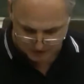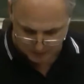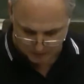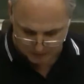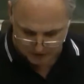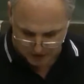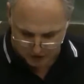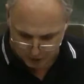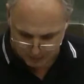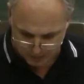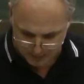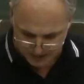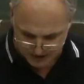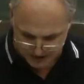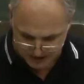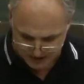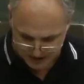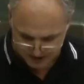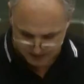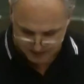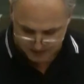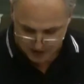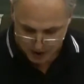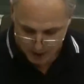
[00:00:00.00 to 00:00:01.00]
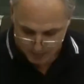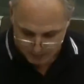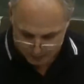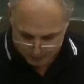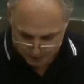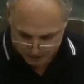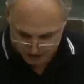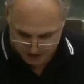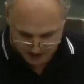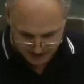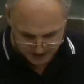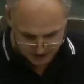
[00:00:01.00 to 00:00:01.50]
from the competitive
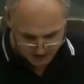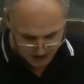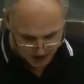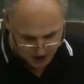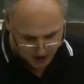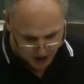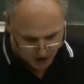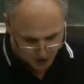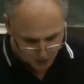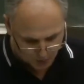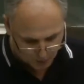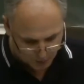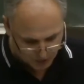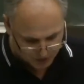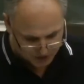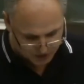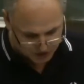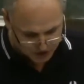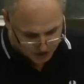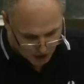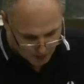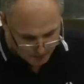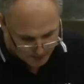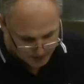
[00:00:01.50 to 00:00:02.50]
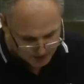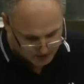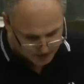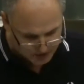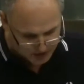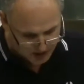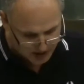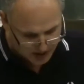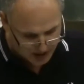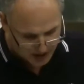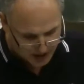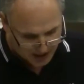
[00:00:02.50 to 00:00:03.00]
process. What
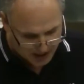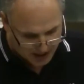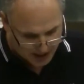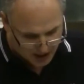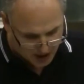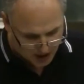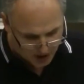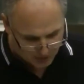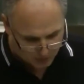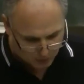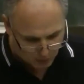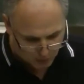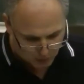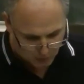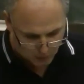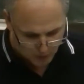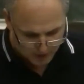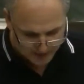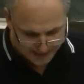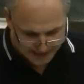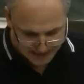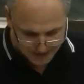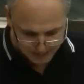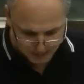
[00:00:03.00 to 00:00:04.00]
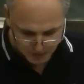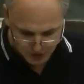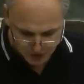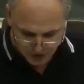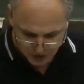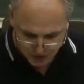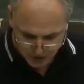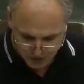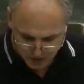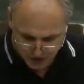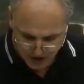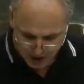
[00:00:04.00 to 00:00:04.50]
determines uh, what, what gets
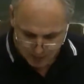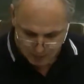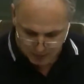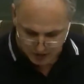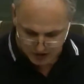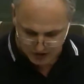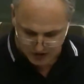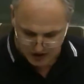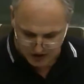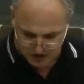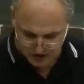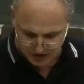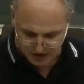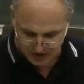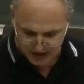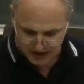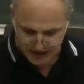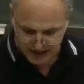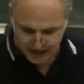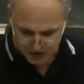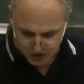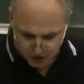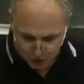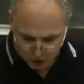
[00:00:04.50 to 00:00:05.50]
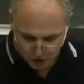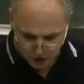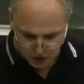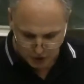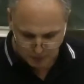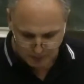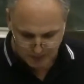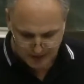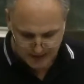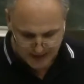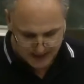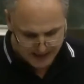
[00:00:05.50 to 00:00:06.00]
produced and what doesn't is not
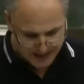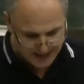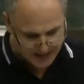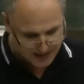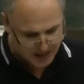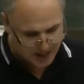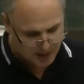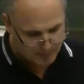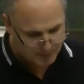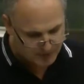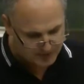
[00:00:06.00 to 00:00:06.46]
human need,